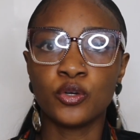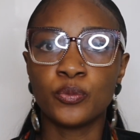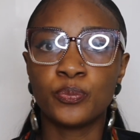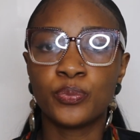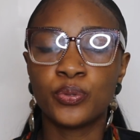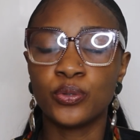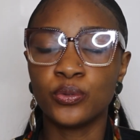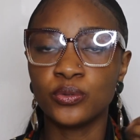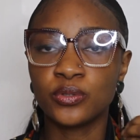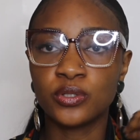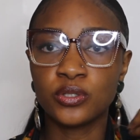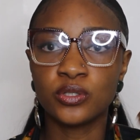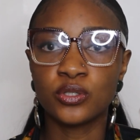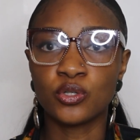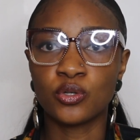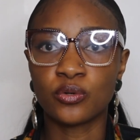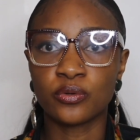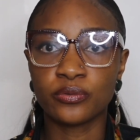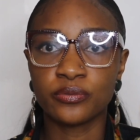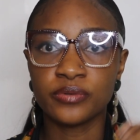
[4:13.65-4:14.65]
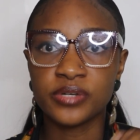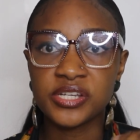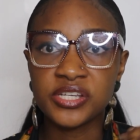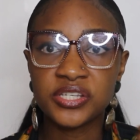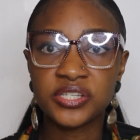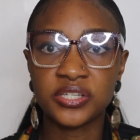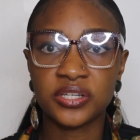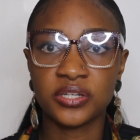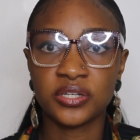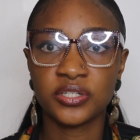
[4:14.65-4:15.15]
put your
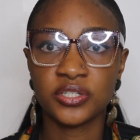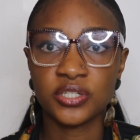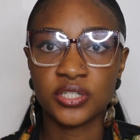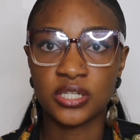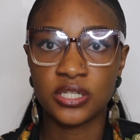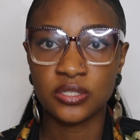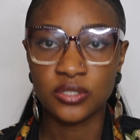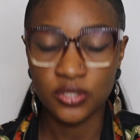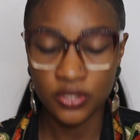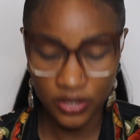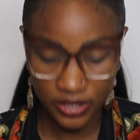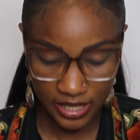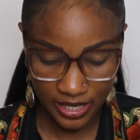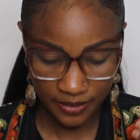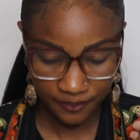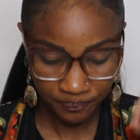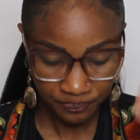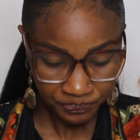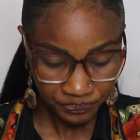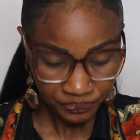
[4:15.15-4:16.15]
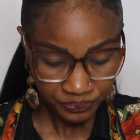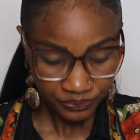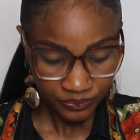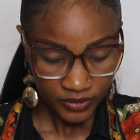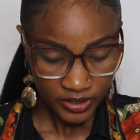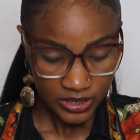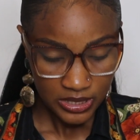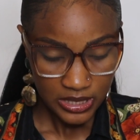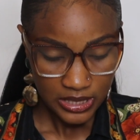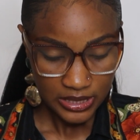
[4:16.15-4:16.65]
research into that.
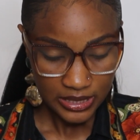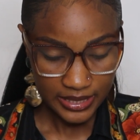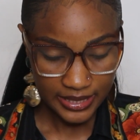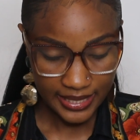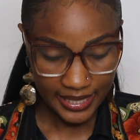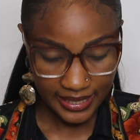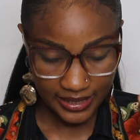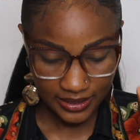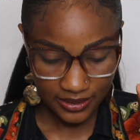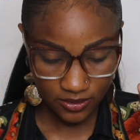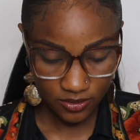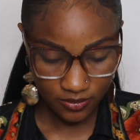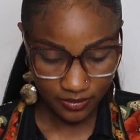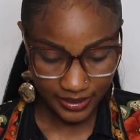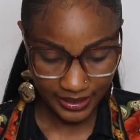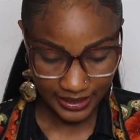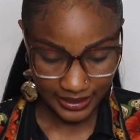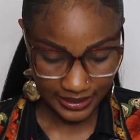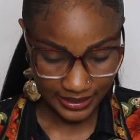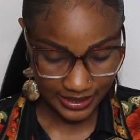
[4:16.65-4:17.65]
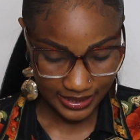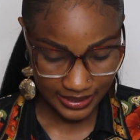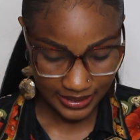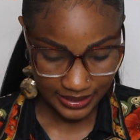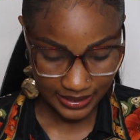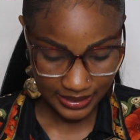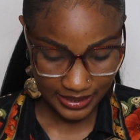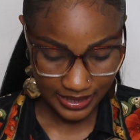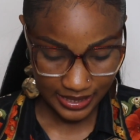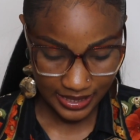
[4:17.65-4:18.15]
Next on my
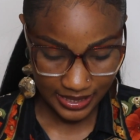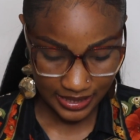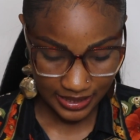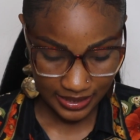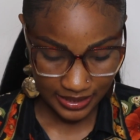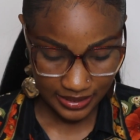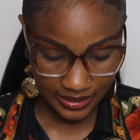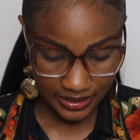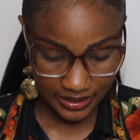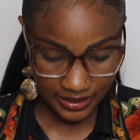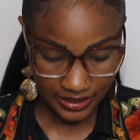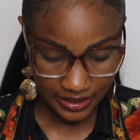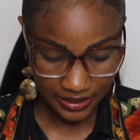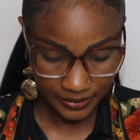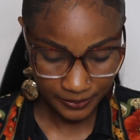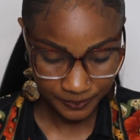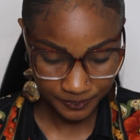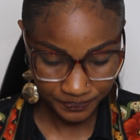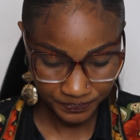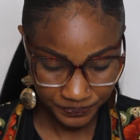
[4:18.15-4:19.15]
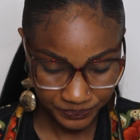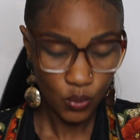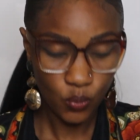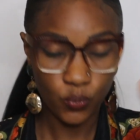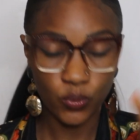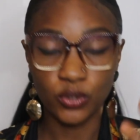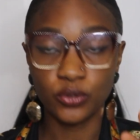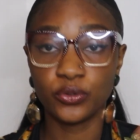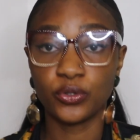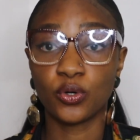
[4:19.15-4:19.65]
list is,
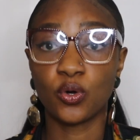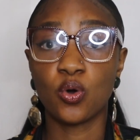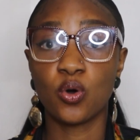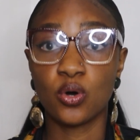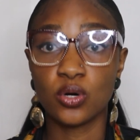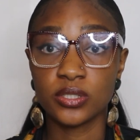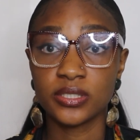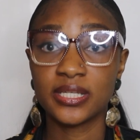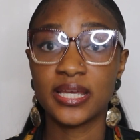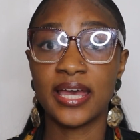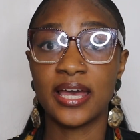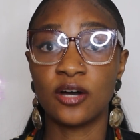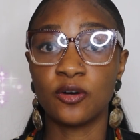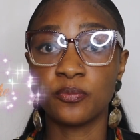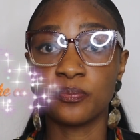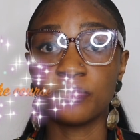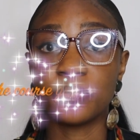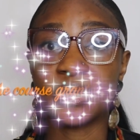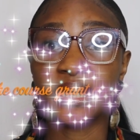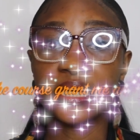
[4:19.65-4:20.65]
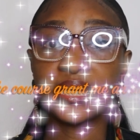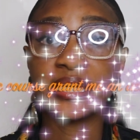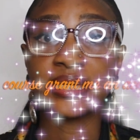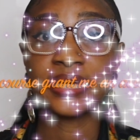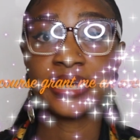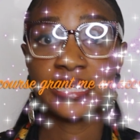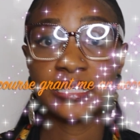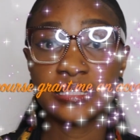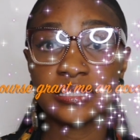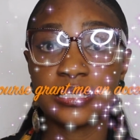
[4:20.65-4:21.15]
will the course help me
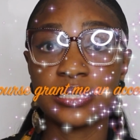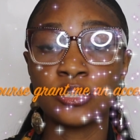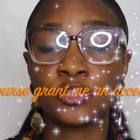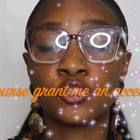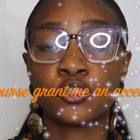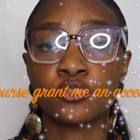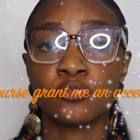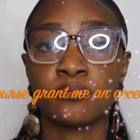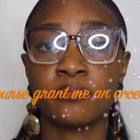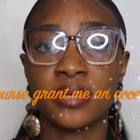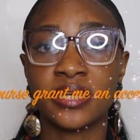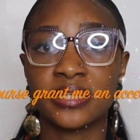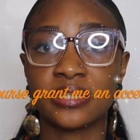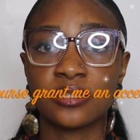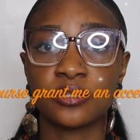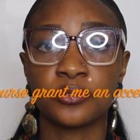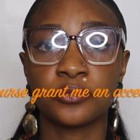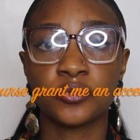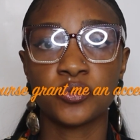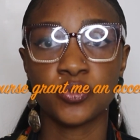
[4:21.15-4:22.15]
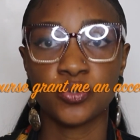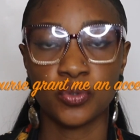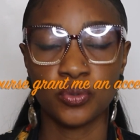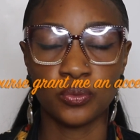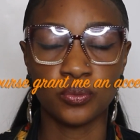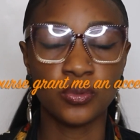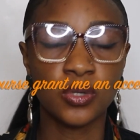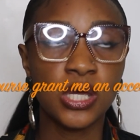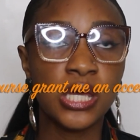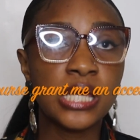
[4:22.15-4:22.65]
get into medical
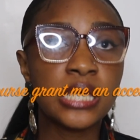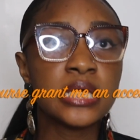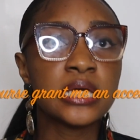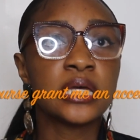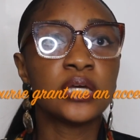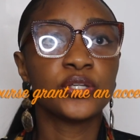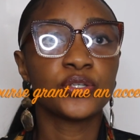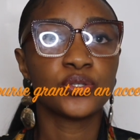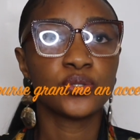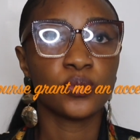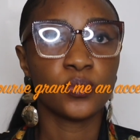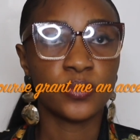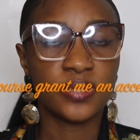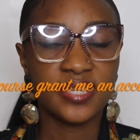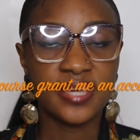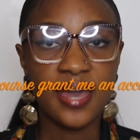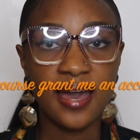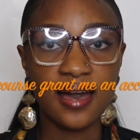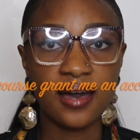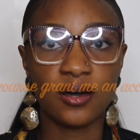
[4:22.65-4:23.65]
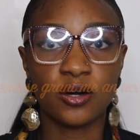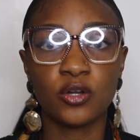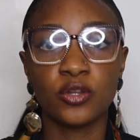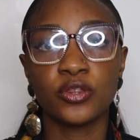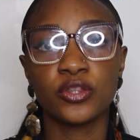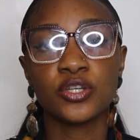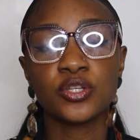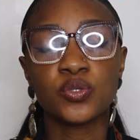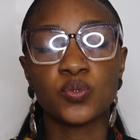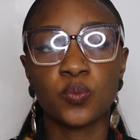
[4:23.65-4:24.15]
school? So yeah,
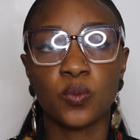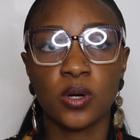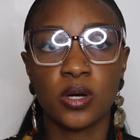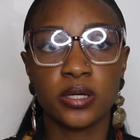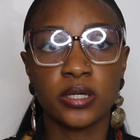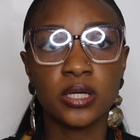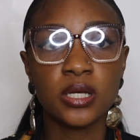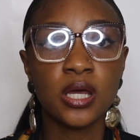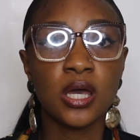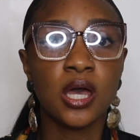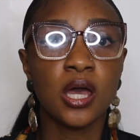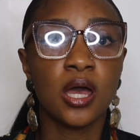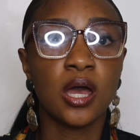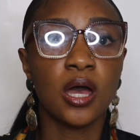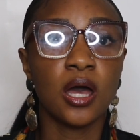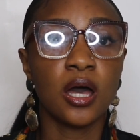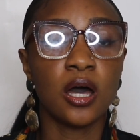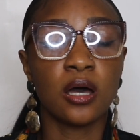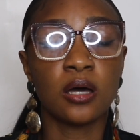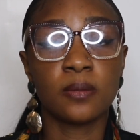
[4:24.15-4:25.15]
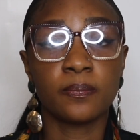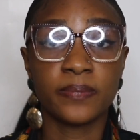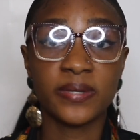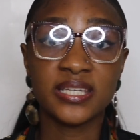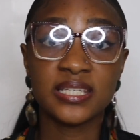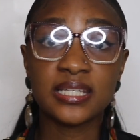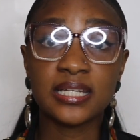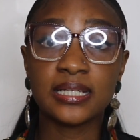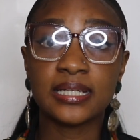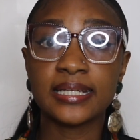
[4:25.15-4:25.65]
on this one,
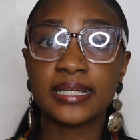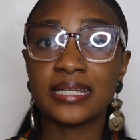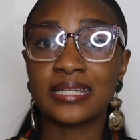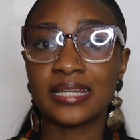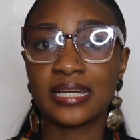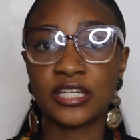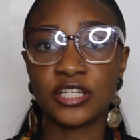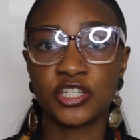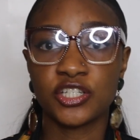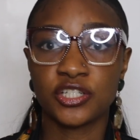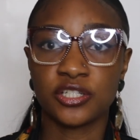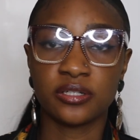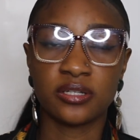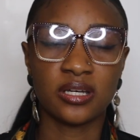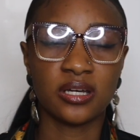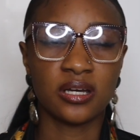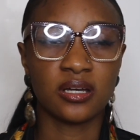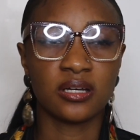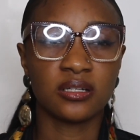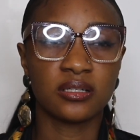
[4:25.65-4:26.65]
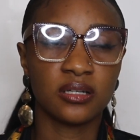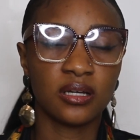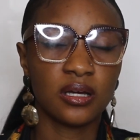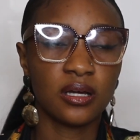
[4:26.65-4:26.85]
basically in Nigeria,